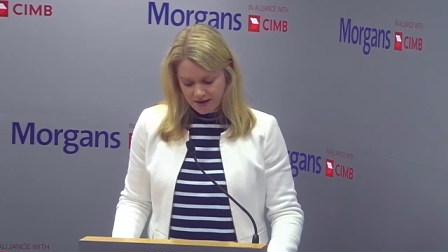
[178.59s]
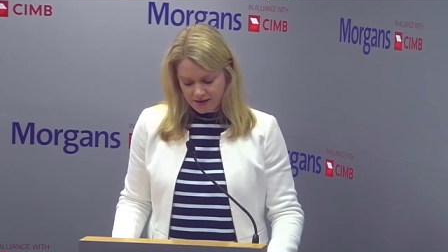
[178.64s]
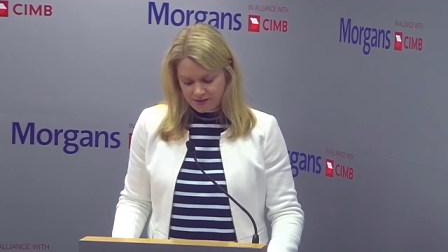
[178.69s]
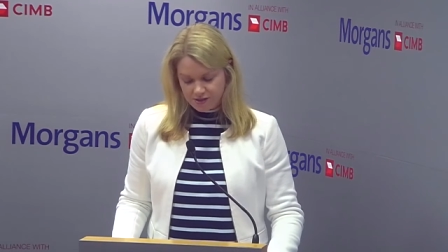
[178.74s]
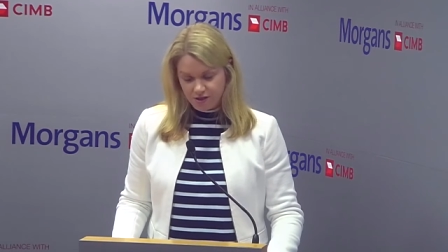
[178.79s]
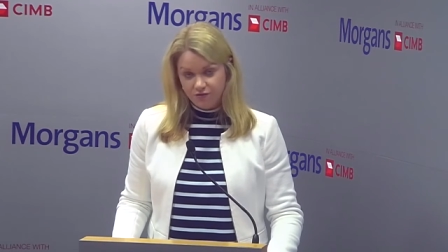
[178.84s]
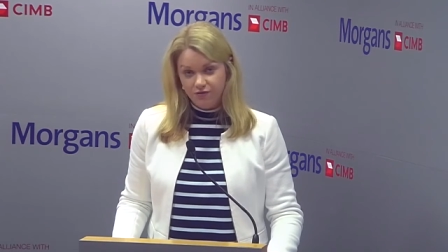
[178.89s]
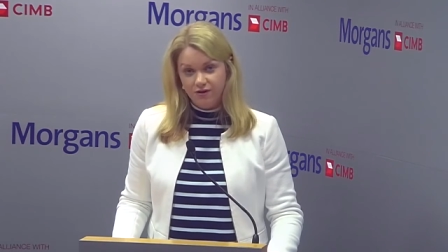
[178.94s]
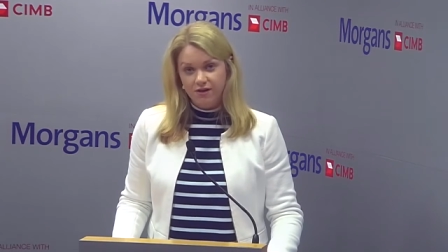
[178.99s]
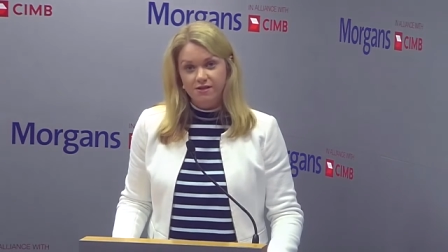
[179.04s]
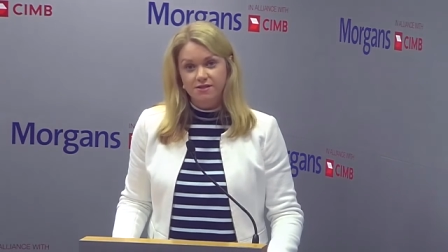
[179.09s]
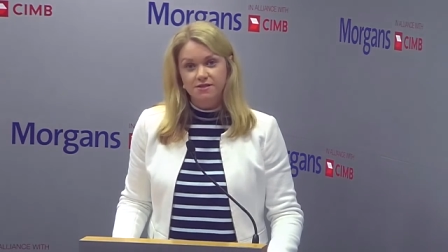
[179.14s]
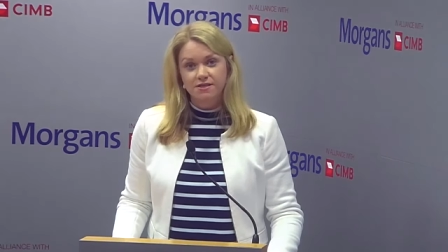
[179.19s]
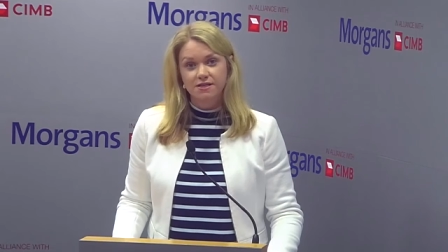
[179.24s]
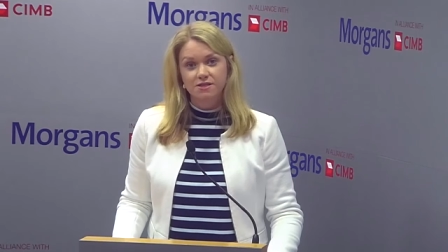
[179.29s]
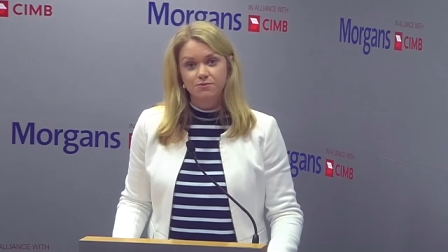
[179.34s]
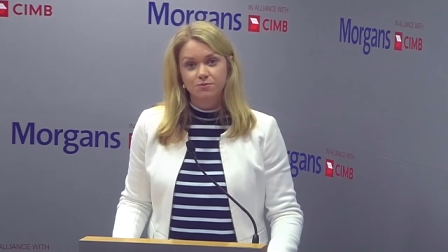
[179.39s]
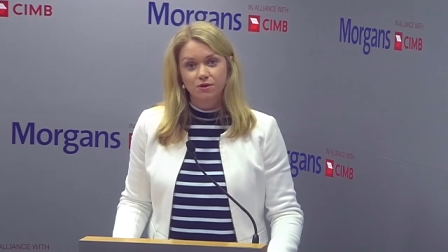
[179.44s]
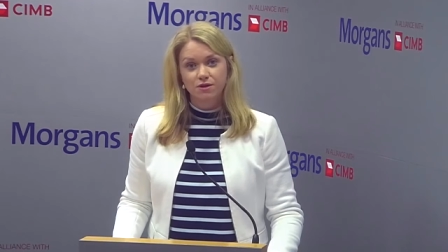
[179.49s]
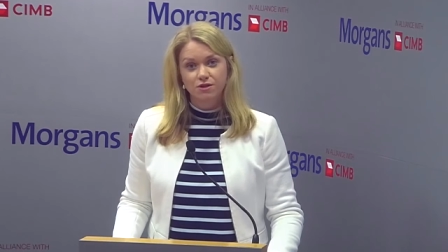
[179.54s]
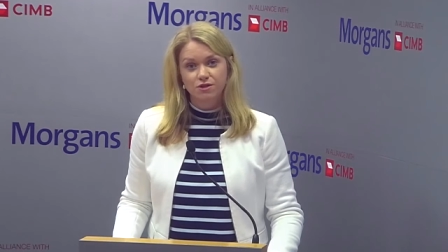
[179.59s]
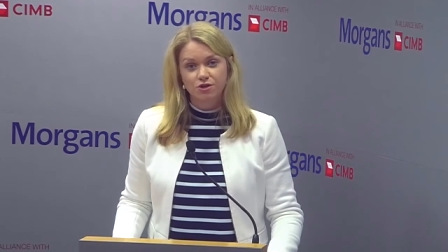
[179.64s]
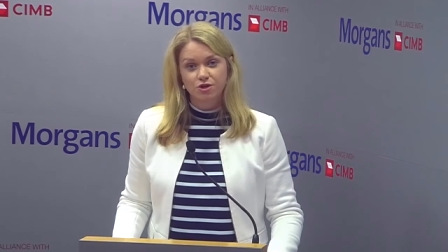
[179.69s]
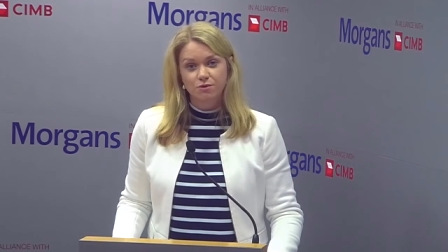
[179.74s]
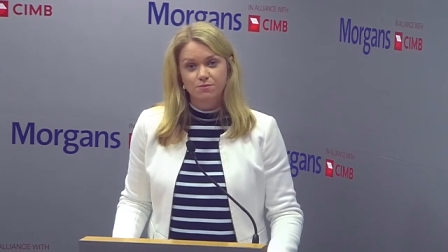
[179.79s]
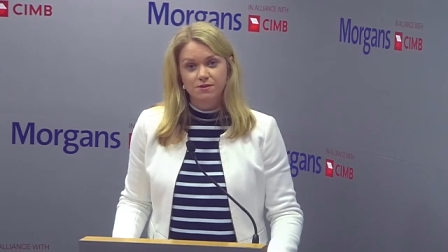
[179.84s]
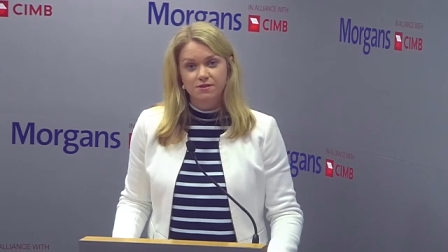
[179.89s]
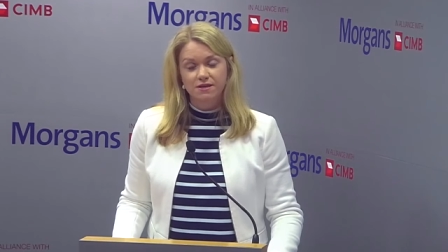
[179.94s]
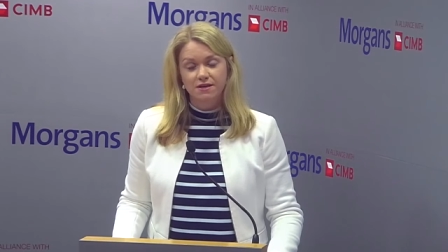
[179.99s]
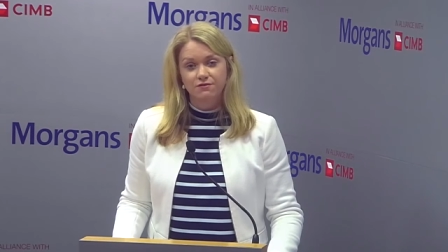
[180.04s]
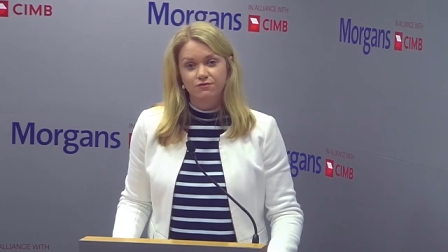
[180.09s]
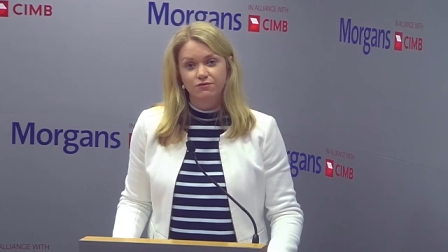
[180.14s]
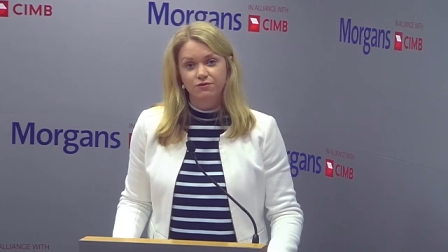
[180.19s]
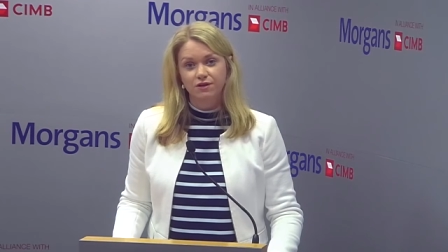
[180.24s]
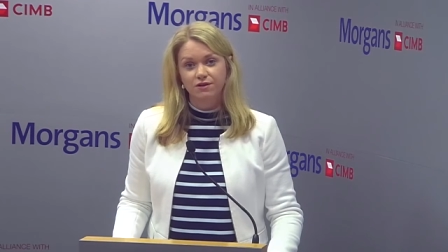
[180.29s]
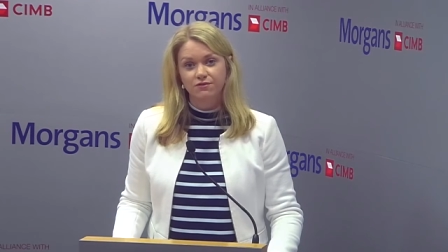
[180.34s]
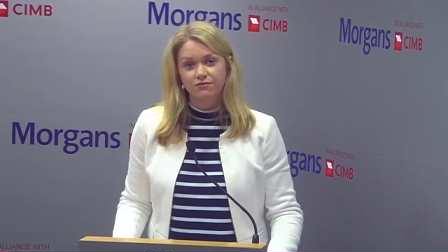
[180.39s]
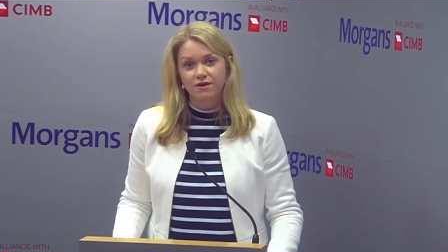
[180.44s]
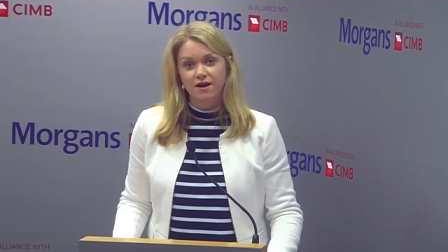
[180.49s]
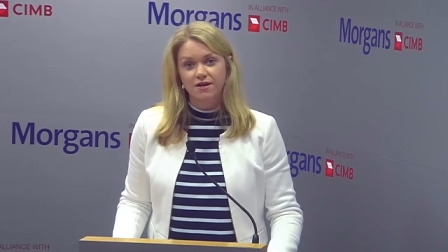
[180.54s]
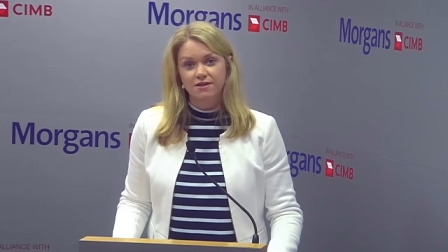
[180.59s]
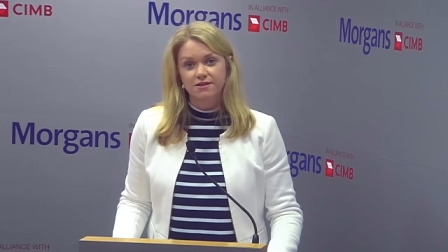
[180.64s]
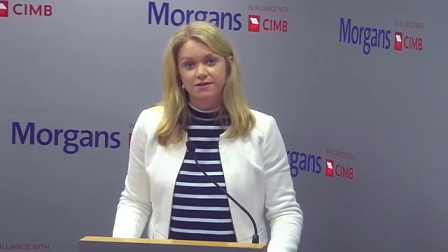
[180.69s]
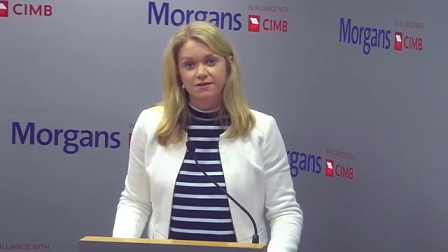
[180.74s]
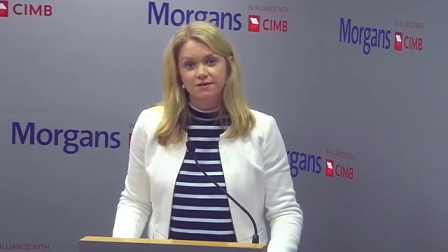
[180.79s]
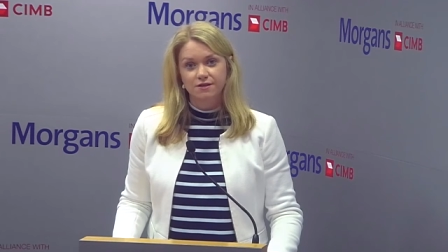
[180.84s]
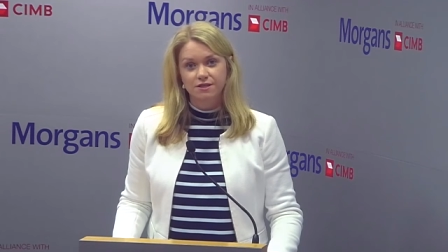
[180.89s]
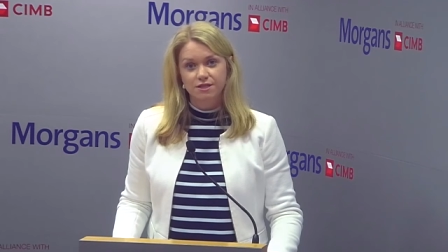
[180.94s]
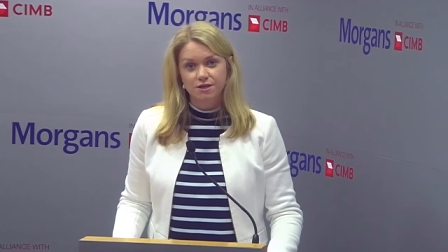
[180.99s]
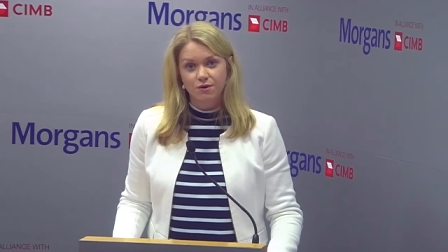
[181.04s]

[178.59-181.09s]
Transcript: It's offering a 6.2% fully franked yield,